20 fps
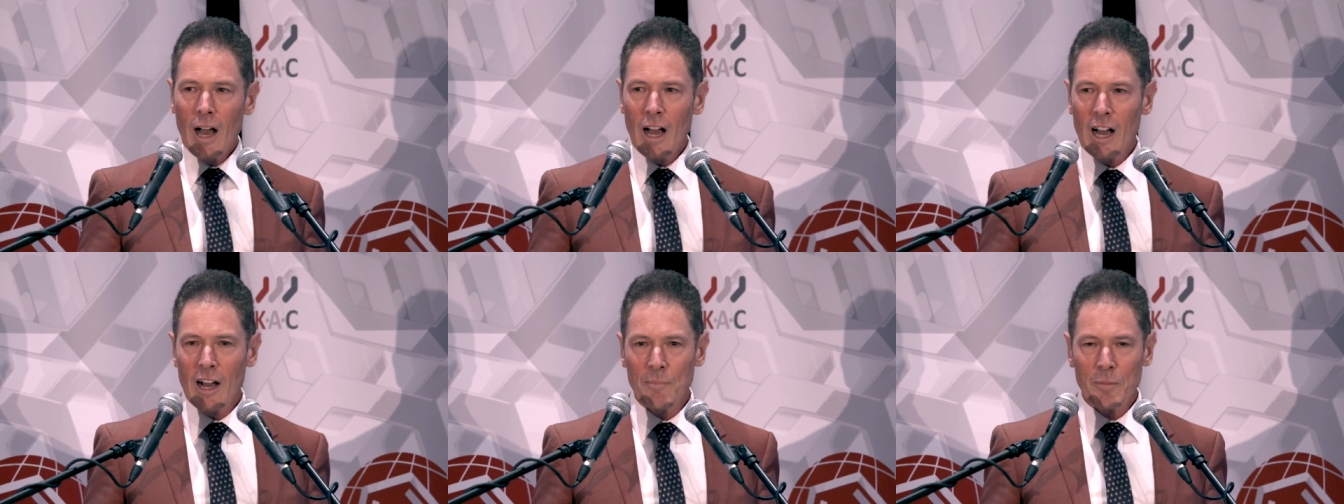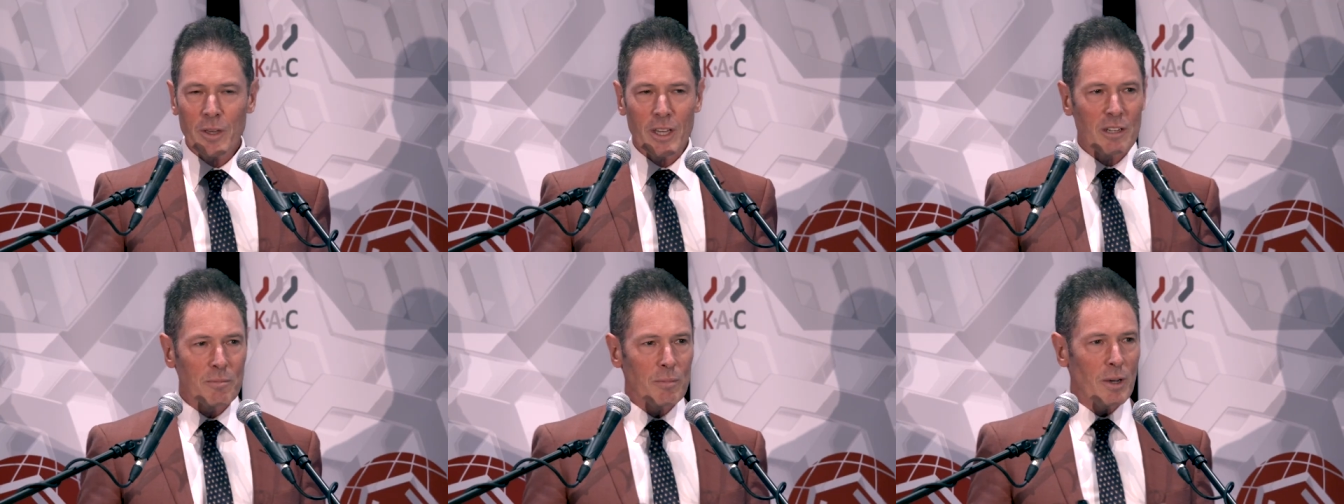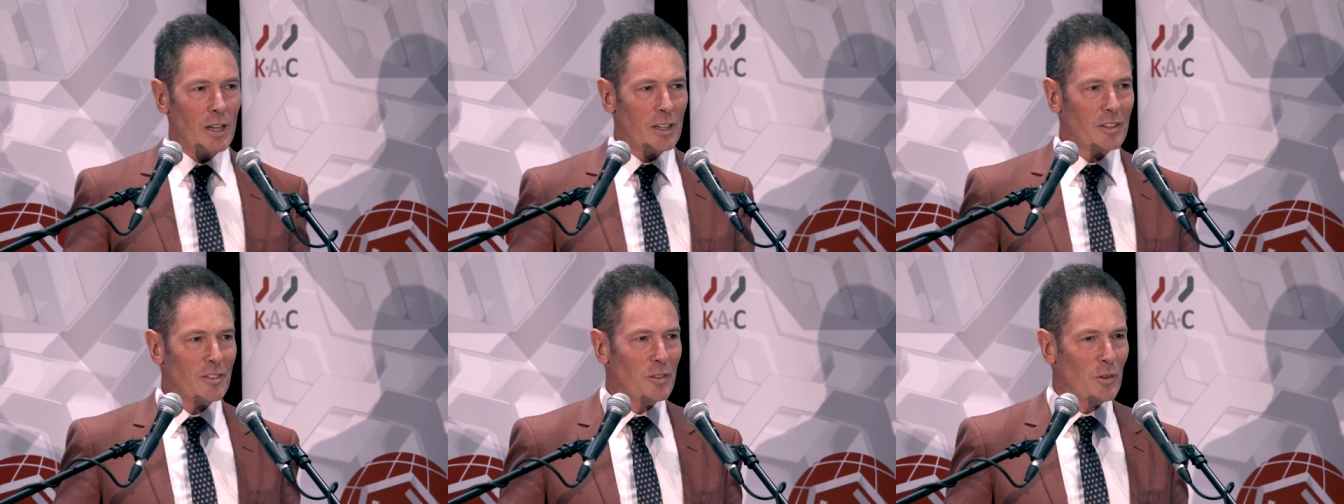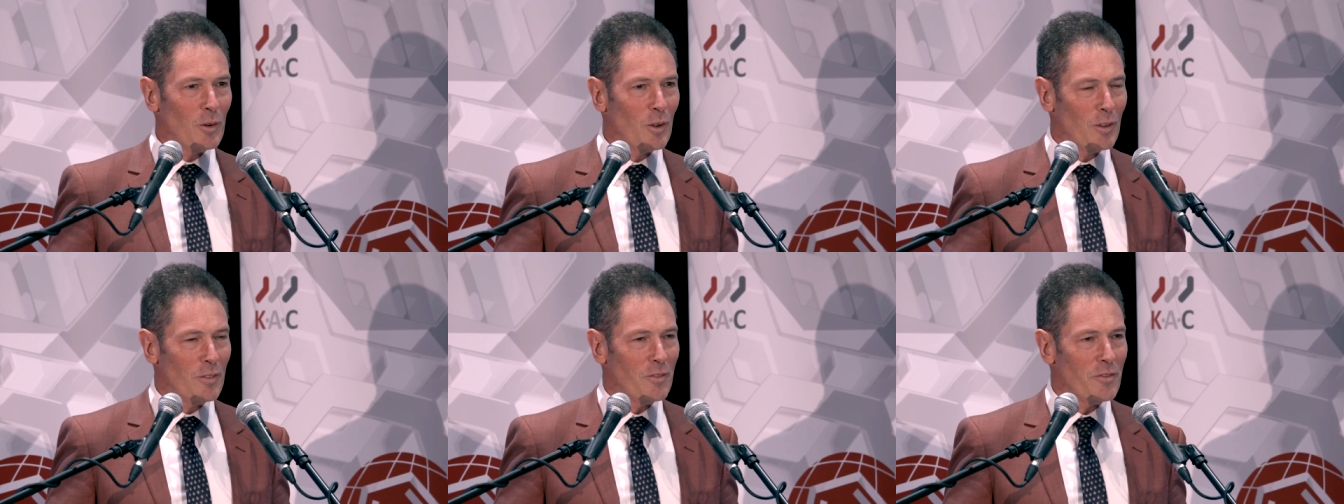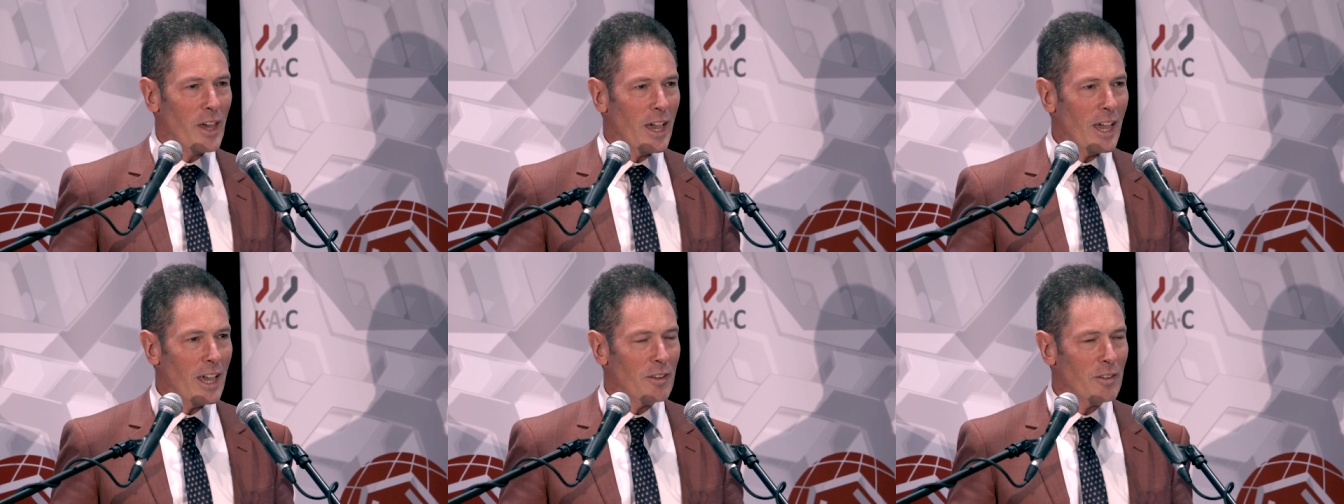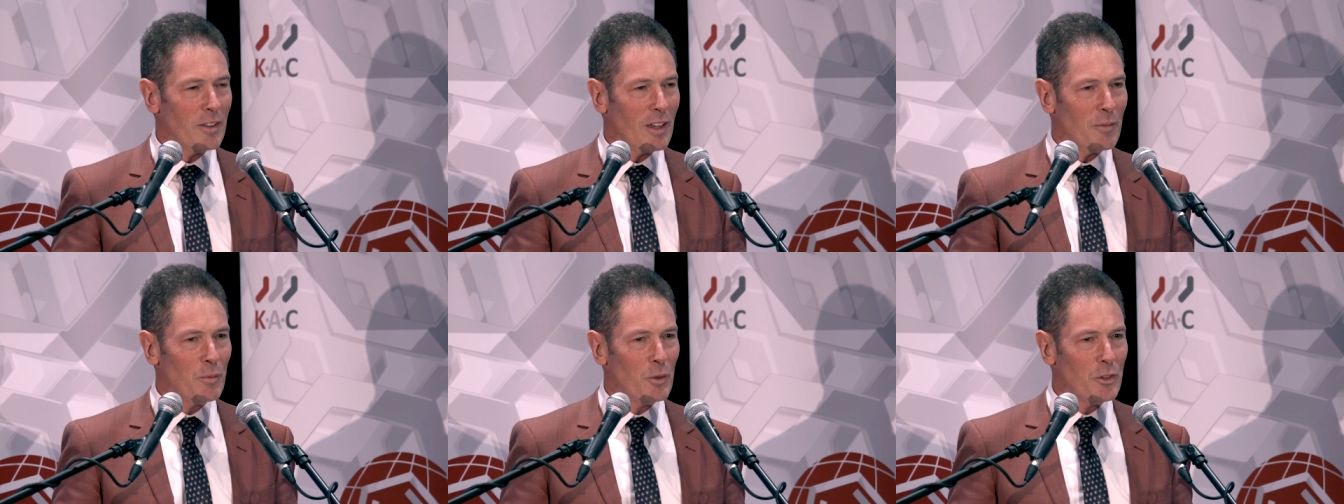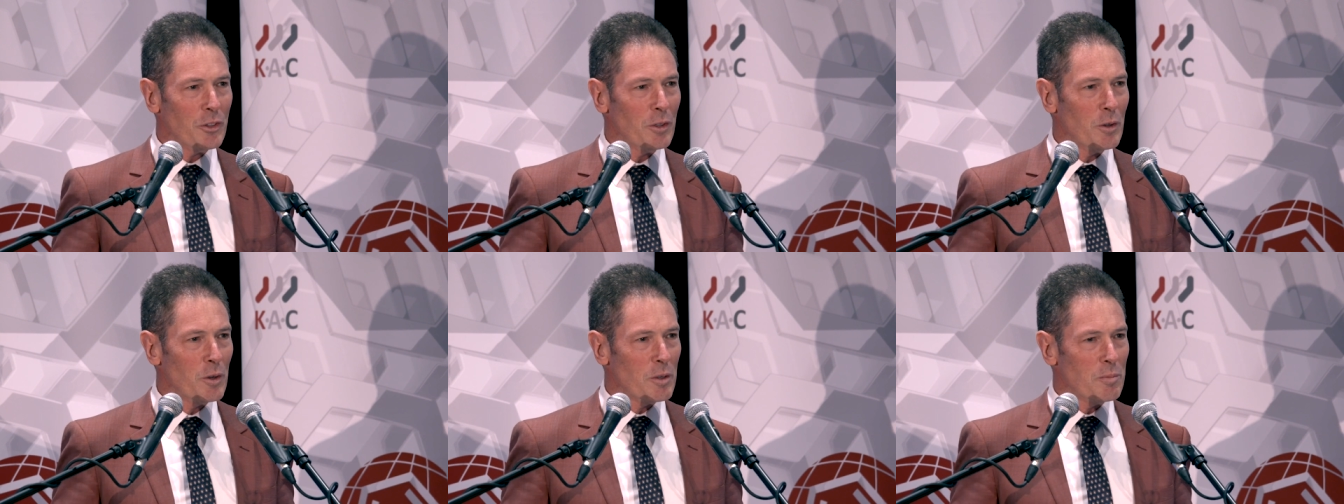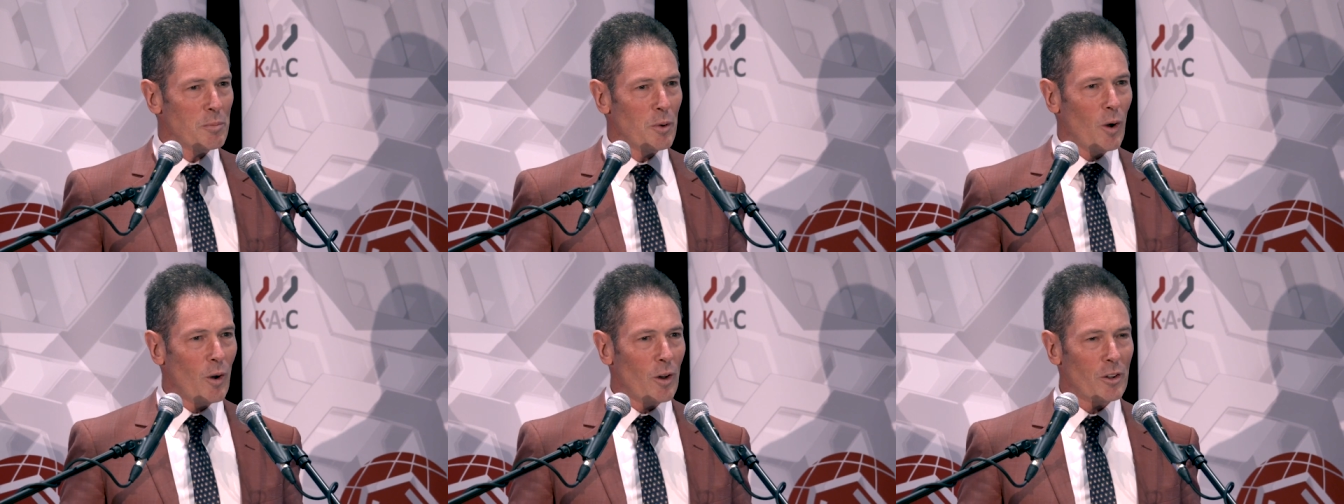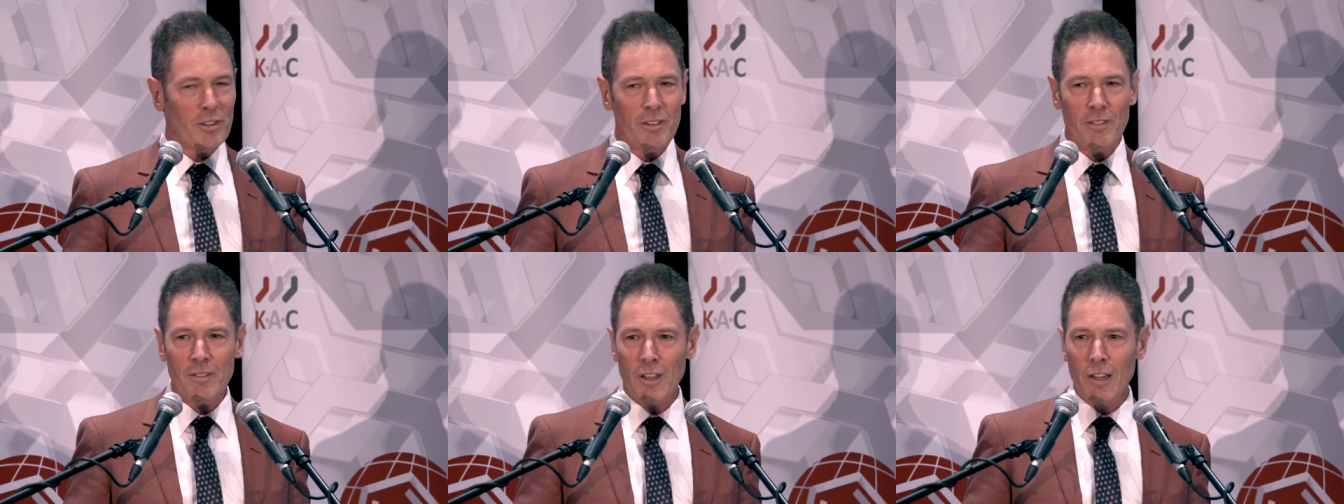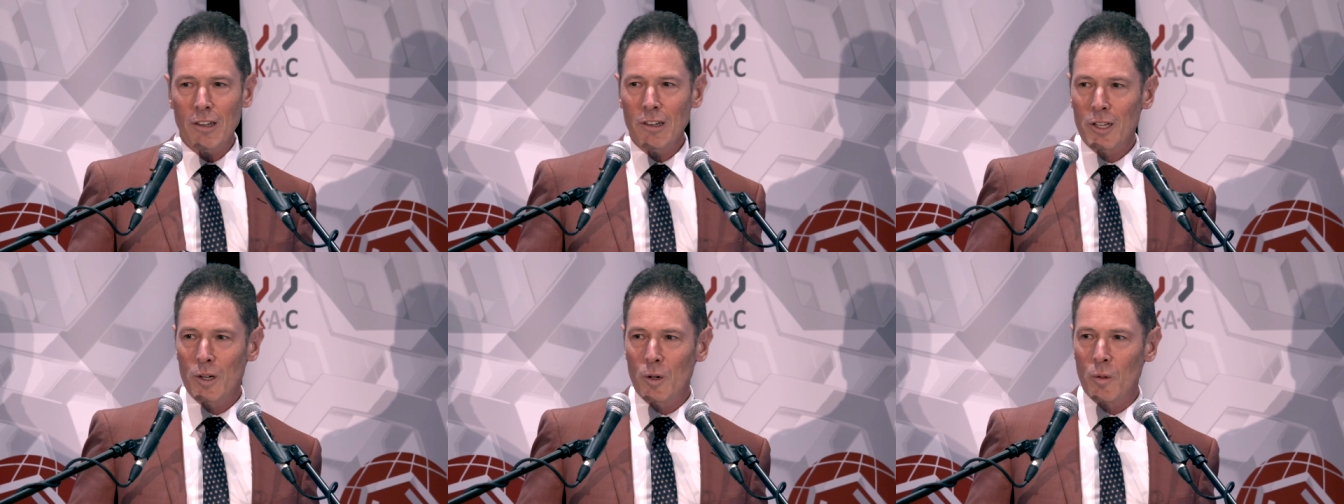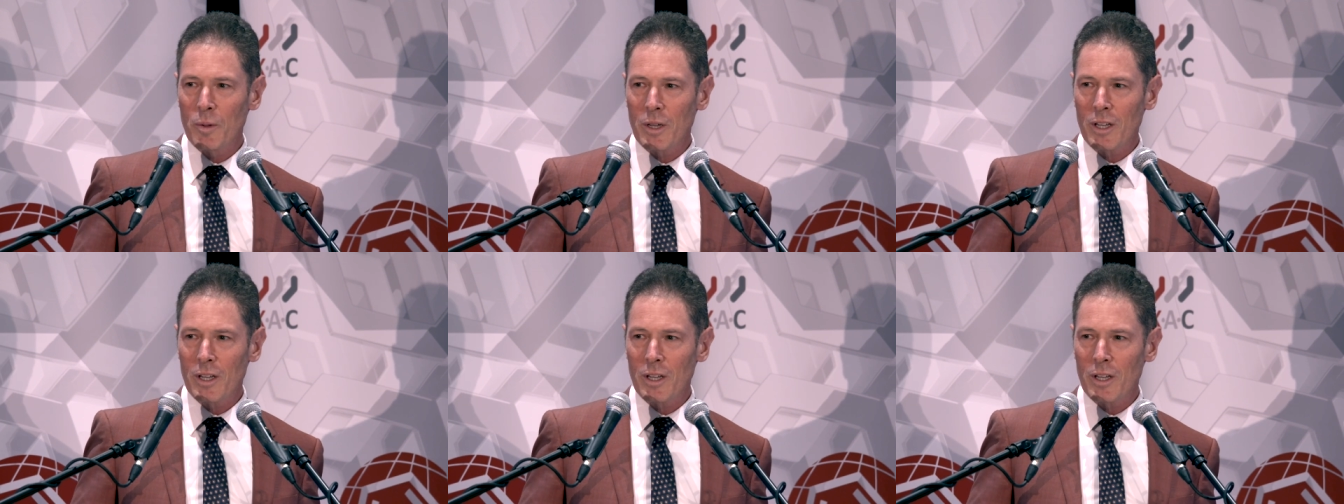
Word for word: um, in amongst all of that, and we'll stir the pot a little